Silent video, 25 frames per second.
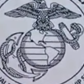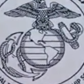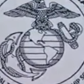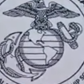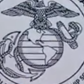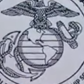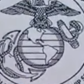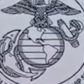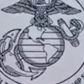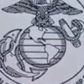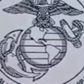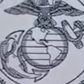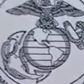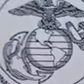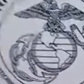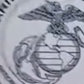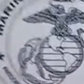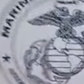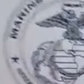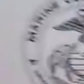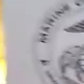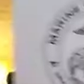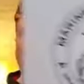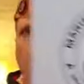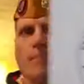and Leadership
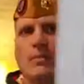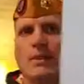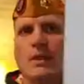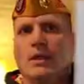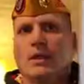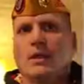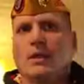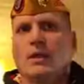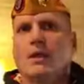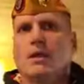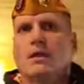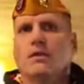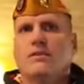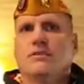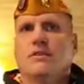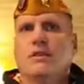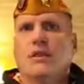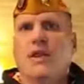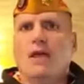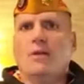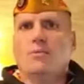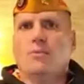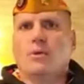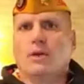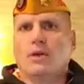School.
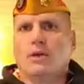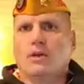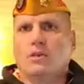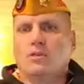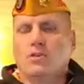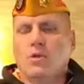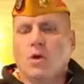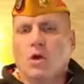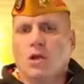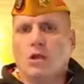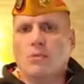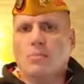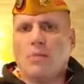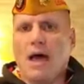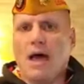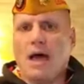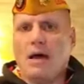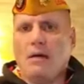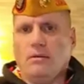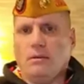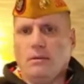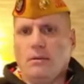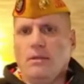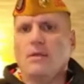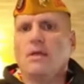Today we're going to talk
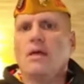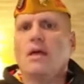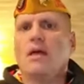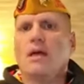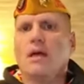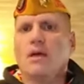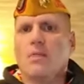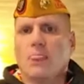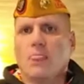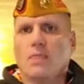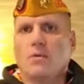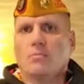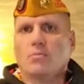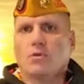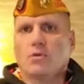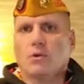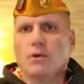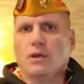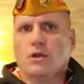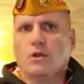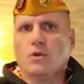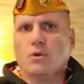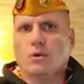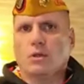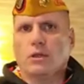about the
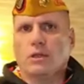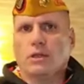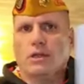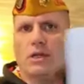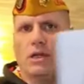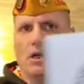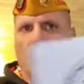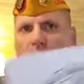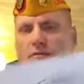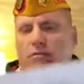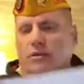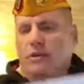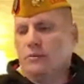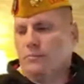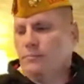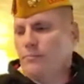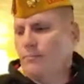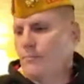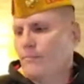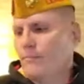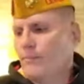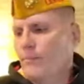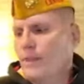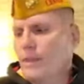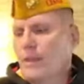Marine Corps League cover.
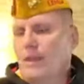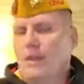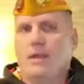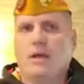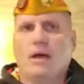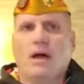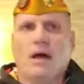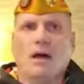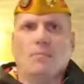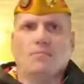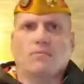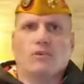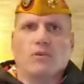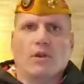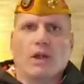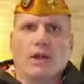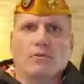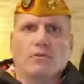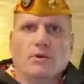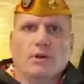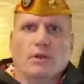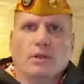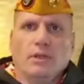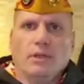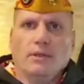I'm
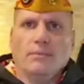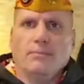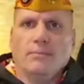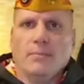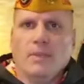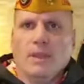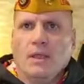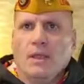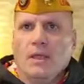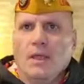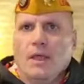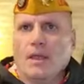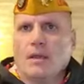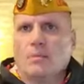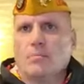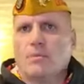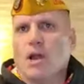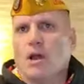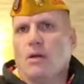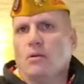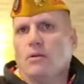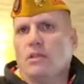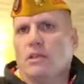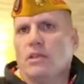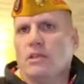Craig Reeling, and I'm
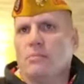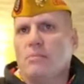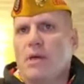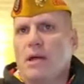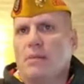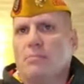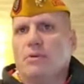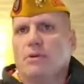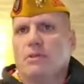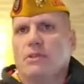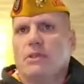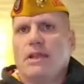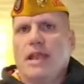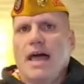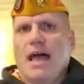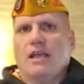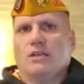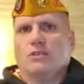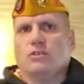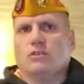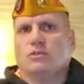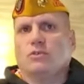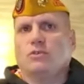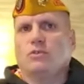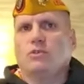currently a member of the
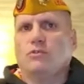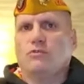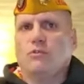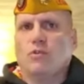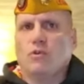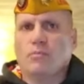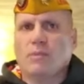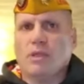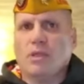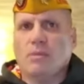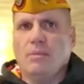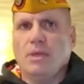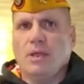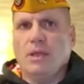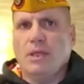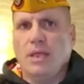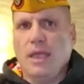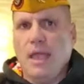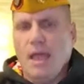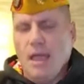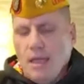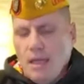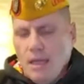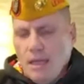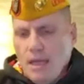National Uniform
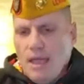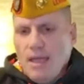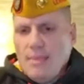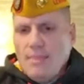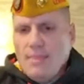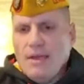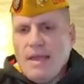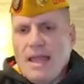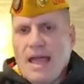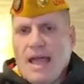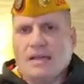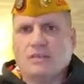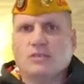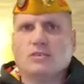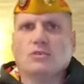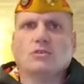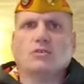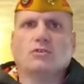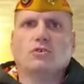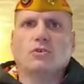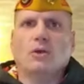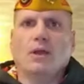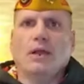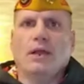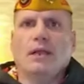Committee and the National
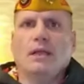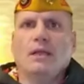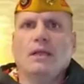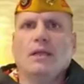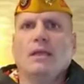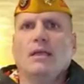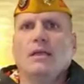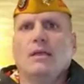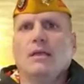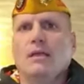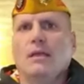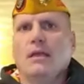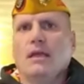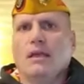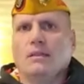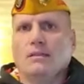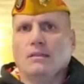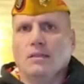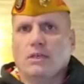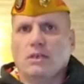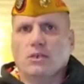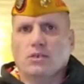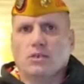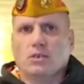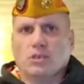Training
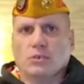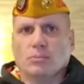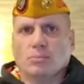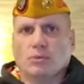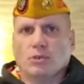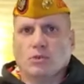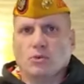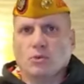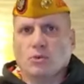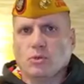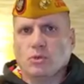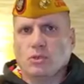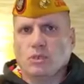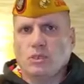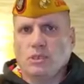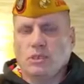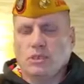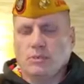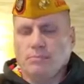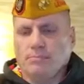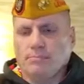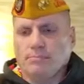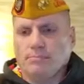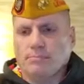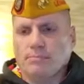and Leadership School
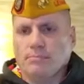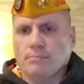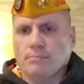team.